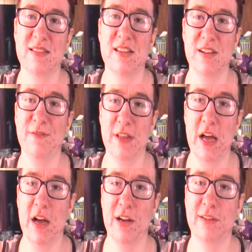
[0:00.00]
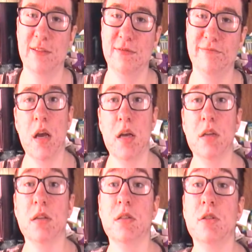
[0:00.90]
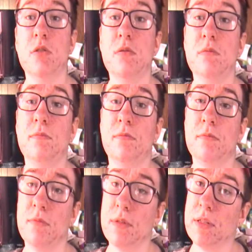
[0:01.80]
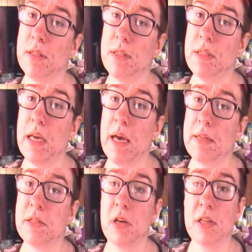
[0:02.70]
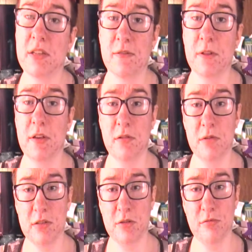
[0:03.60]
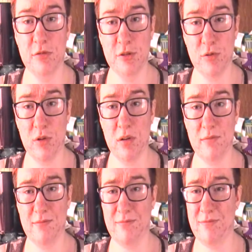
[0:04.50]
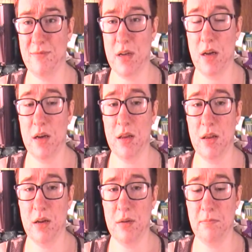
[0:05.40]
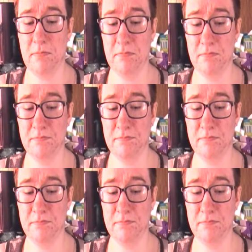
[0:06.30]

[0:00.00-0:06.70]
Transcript: is gonna vlog. So, yeah, sorry this video is short. I'll, um,